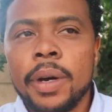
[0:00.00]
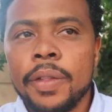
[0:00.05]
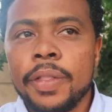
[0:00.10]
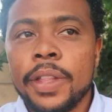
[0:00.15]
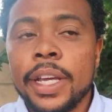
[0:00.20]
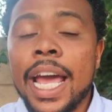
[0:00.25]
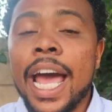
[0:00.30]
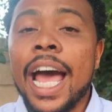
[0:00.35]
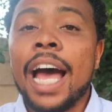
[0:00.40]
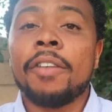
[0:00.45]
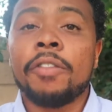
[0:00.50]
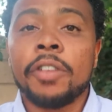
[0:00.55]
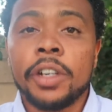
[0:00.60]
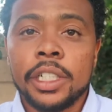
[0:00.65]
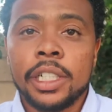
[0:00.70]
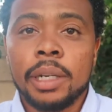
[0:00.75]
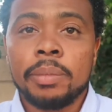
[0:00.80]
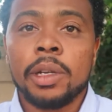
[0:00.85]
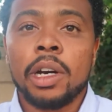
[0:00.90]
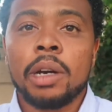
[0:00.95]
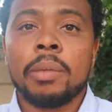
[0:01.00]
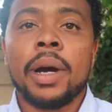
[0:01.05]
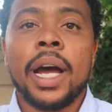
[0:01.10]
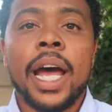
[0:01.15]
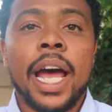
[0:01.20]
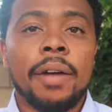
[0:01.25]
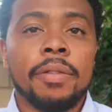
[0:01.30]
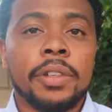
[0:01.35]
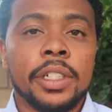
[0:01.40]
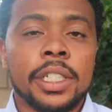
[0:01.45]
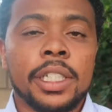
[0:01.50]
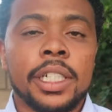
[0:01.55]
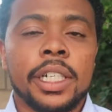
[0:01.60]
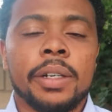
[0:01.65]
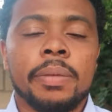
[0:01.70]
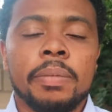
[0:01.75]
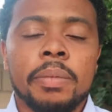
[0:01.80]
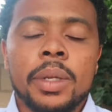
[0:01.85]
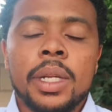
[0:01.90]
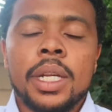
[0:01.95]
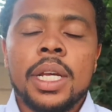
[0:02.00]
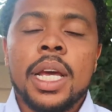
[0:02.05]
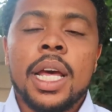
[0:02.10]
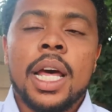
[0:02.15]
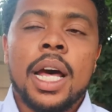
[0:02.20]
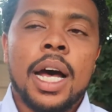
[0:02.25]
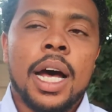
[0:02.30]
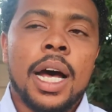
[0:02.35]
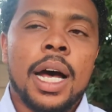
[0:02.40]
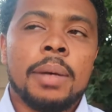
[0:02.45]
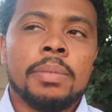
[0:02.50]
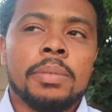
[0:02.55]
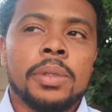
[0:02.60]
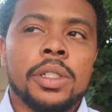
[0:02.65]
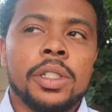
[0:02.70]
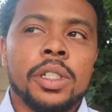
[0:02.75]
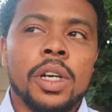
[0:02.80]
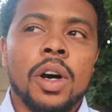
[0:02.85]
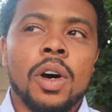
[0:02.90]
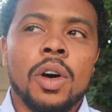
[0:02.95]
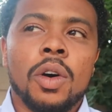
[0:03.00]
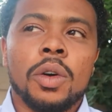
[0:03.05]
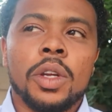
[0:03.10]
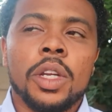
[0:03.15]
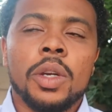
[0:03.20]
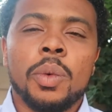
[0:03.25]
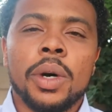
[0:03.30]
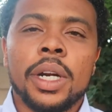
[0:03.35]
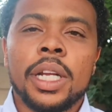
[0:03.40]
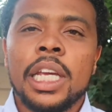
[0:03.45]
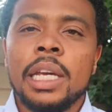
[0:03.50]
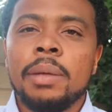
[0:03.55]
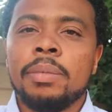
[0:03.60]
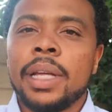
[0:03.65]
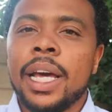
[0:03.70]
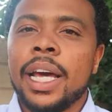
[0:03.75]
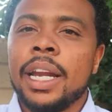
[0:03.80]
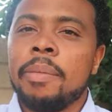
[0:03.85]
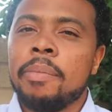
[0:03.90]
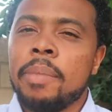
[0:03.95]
The average, I'm talking about averages here. So you want to keep that in